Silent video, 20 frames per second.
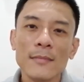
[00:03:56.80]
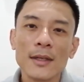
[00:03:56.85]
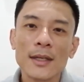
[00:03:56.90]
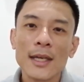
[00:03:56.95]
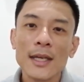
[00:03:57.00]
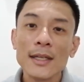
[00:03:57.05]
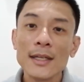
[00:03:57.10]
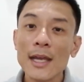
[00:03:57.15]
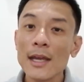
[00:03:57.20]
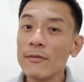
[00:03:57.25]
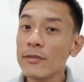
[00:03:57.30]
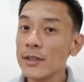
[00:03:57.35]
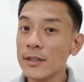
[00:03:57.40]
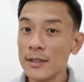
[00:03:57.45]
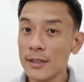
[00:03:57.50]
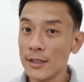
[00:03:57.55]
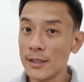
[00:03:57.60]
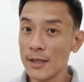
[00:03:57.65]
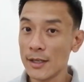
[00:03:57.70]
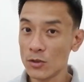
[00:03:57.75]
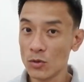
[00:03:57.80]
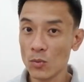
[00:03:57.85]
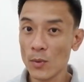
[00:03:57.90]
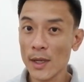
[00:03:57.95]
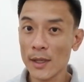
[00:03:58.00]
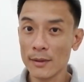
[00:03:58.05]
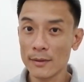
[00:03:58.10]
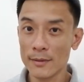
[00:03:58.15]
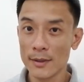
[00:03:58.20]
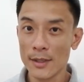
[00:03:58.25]
King David did it as
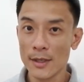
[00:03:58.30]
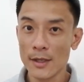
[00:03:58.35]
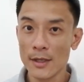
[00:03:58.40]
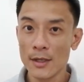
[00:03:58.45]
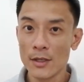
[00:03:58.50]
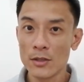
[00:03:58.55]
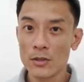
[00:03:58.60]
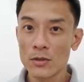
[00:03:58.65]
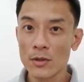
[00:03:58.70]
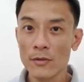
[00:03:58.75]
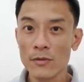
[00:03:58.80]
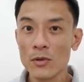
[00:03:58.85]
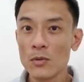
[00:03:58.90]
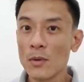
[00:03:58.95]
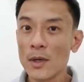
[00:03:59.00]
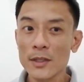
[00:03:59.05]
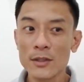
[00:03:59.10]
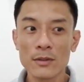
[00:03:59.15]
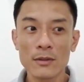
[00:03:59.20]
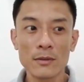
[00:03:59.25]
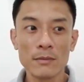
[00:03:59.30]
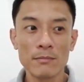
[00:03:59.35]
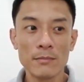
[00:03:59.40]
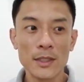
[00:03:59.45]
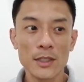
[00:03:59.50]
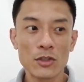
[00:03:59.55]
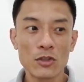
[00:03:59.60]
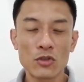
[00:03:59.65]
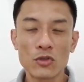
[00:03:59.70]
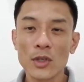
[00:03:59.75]
well. So if you want to
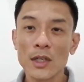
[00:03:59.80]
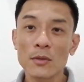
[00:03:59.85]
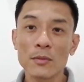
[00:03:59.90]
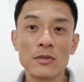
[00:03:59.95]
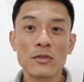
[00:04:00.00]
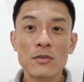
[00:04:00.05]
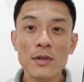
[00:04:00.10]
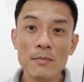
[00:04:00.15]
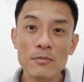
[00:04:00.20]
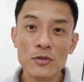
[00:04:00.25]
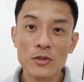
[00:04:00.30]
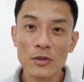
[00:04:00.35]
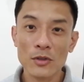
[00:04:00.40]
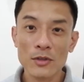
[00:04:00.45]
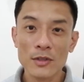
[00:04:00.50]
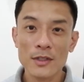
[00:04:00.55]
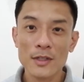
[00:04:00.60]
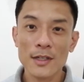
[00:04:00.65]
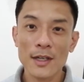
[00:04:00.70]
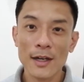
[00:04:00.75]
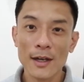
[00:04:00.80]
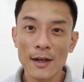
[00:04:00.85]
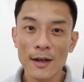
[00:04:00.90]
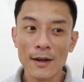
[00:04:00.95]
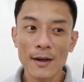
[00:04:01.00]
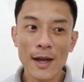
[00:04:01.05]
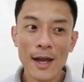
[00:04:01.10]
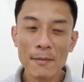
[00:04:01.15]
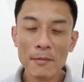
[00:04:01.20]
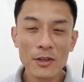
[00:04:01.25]
be strict scriptures,
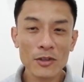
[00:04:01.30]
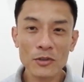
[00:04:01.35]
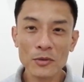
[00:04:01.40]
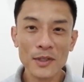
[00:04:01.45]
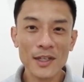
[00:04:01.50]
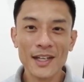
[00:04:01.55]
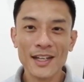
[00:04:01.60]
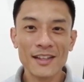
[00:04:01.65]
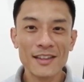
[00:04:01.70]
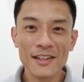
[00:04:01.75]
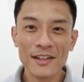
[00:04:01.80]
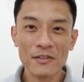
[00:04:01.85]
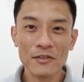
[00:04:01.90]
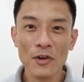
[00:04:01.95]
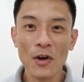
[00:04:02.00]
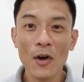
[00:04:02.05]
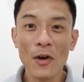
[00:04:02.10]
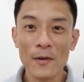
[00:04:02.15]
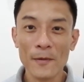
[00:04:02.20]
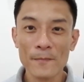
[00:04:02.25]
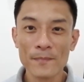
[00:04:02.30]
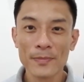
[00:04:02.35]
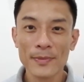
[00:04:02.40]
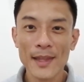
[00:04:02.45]
I'm not doing anything wrong.